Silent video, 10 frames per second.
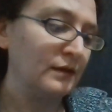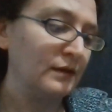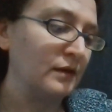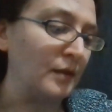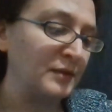
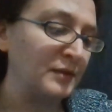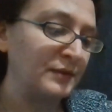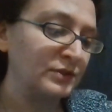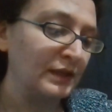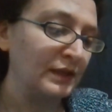
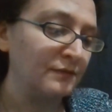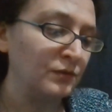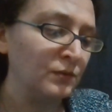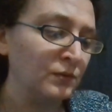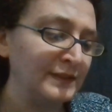Especially if
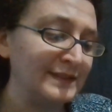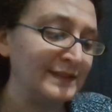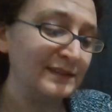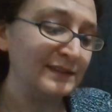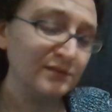you only did a
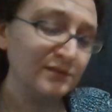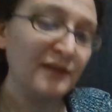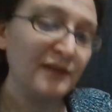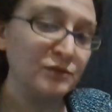single knot,